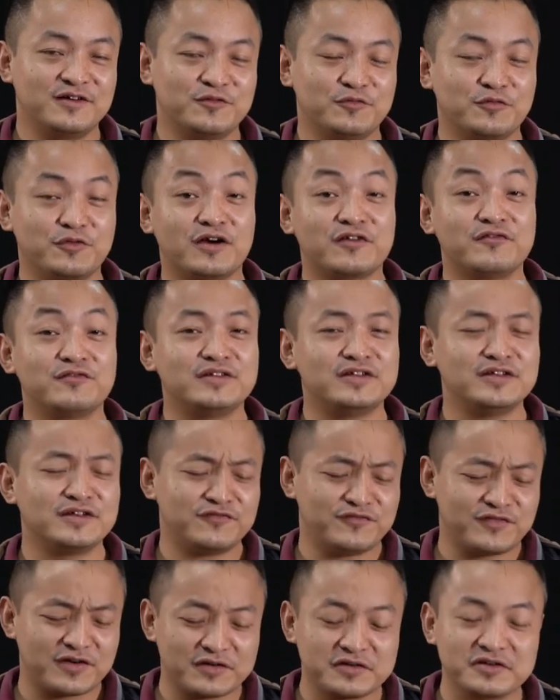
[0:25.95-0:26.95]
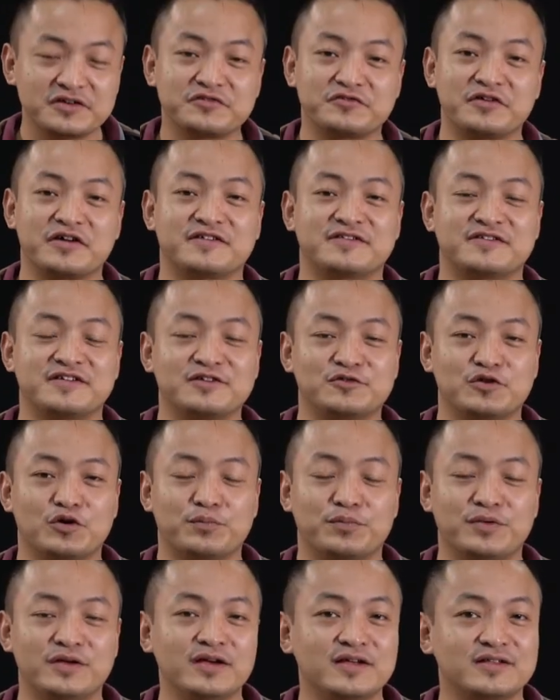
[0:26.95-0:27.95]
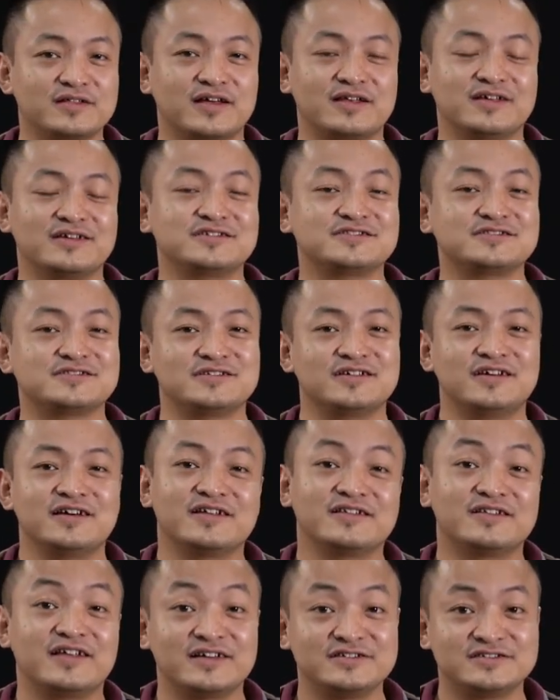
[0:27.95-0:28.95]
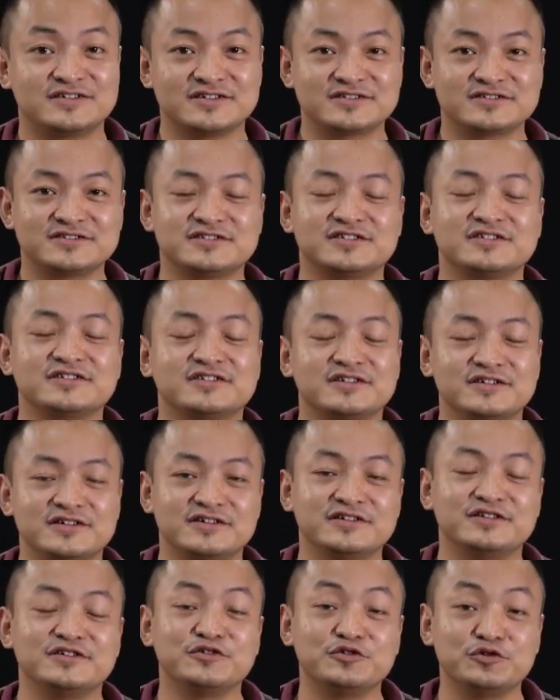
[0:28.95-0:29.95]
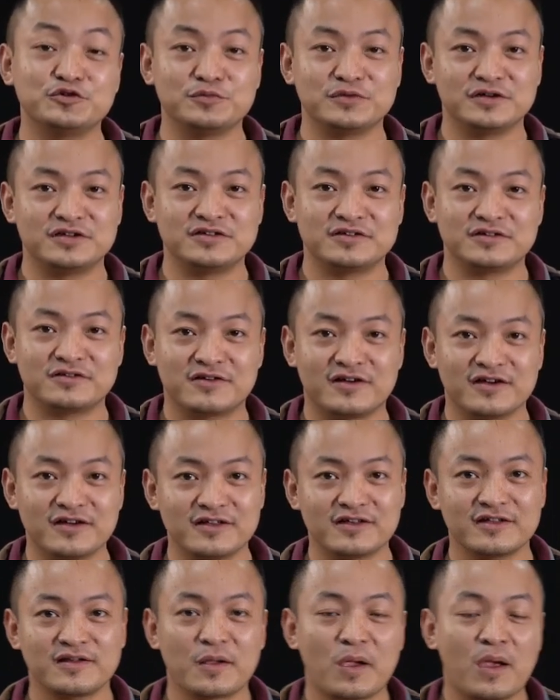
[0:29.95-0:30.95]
We are in very interesting topic, that is digestion in human, right?